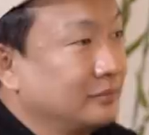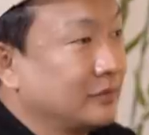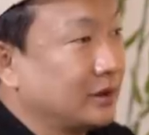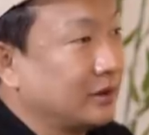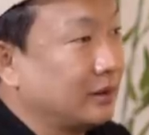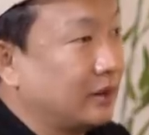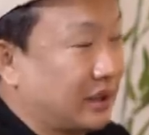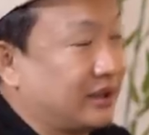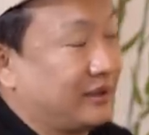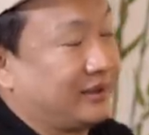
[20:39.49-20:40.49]
ite nachule do.
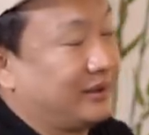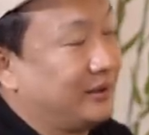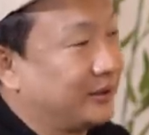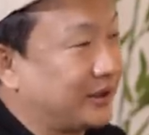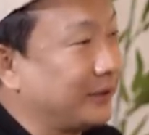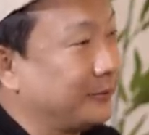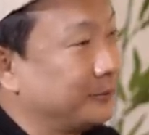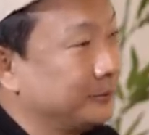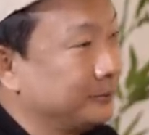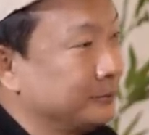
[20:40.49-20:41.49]

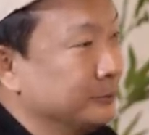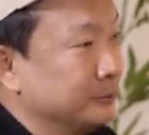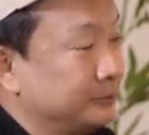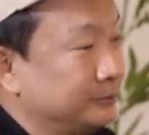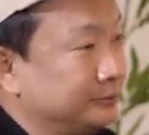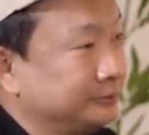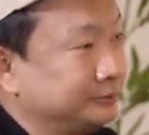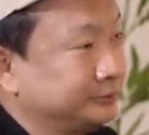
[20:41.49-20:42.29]
Completely different out here na.